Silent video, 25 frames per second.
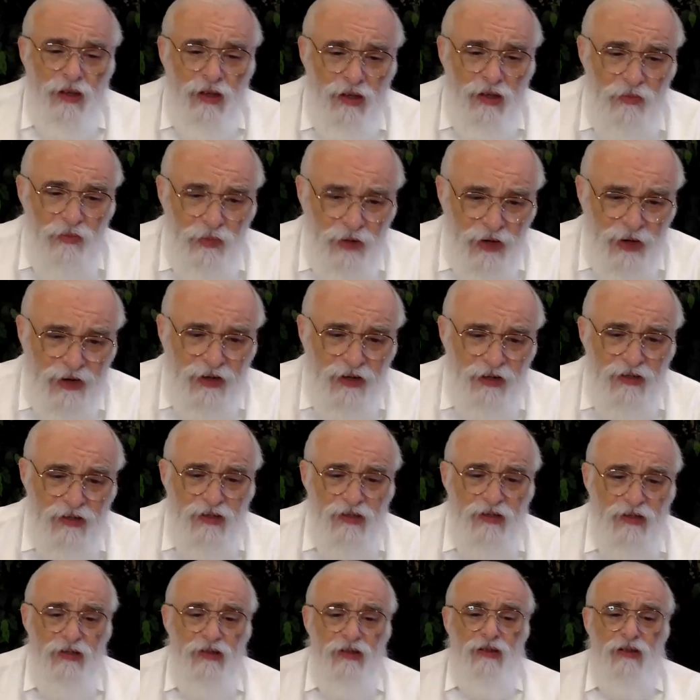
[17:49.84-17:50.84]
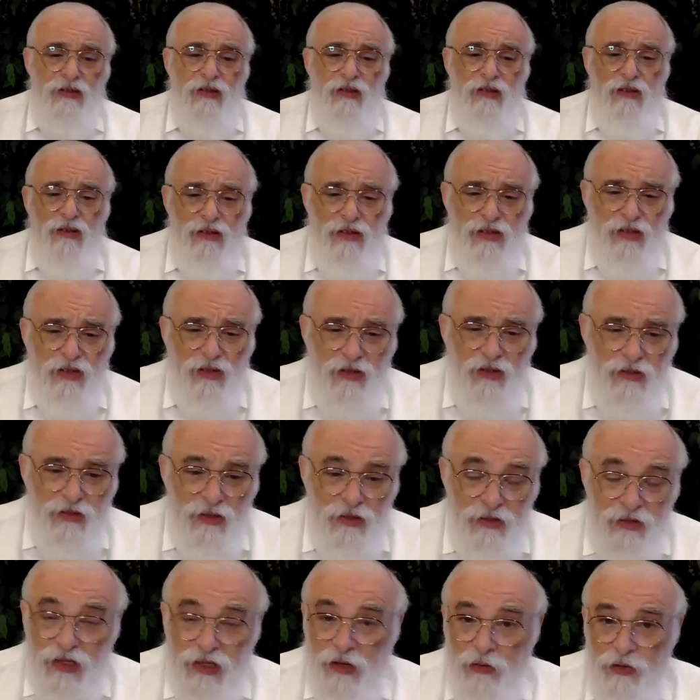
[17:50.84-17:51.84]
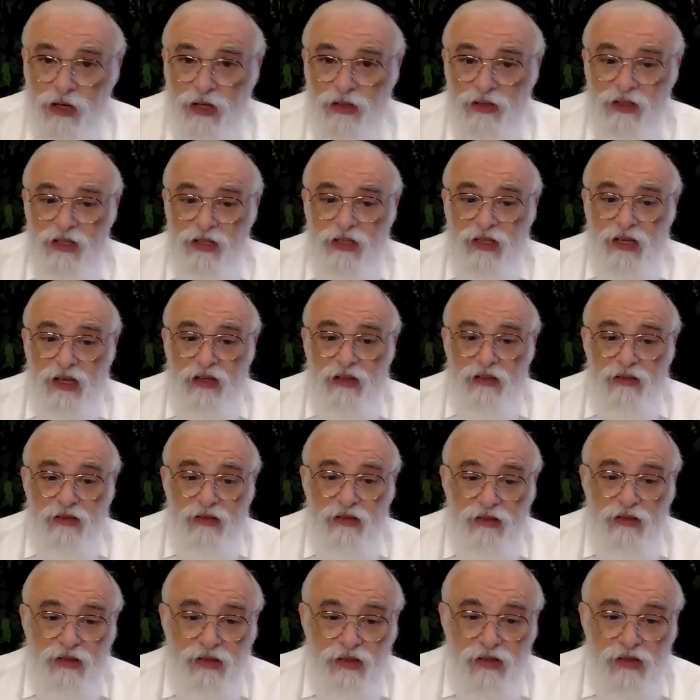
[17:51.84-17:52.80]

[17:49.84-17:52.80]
In brackets. So now he understands.